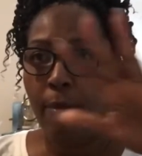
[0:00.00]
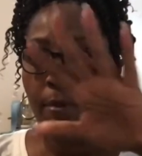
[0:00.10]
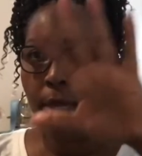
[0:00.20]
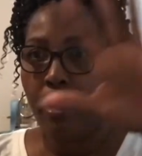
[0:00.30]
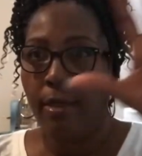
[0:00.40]

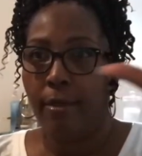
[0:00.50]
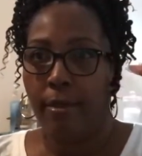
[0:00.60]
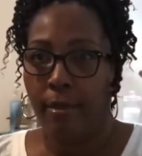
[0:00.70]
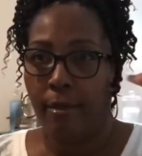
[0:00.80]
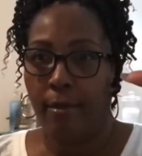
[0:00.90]
because
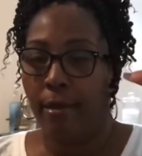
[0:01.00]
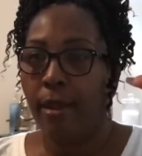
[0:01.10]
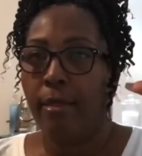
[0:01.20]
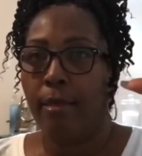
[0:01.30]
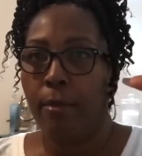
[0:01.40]

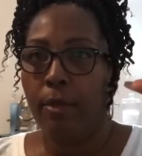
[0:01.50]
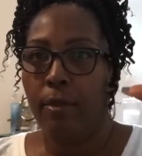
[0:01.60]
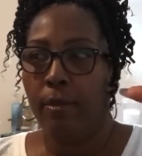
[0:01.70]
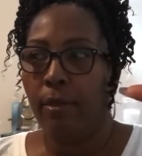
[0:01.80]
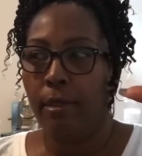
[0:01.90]
nothing moves.